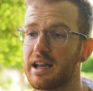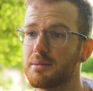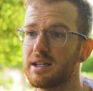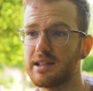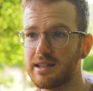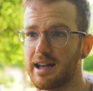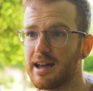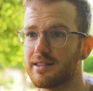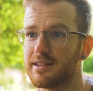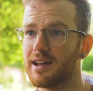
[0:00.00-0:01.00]
And I mean, in the
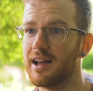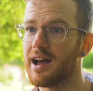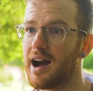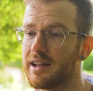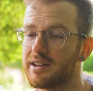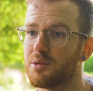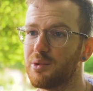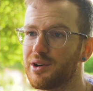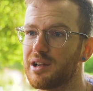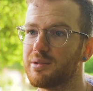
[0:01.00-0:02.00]
end, I ended up
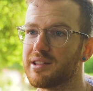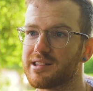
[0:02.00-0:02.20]
working with the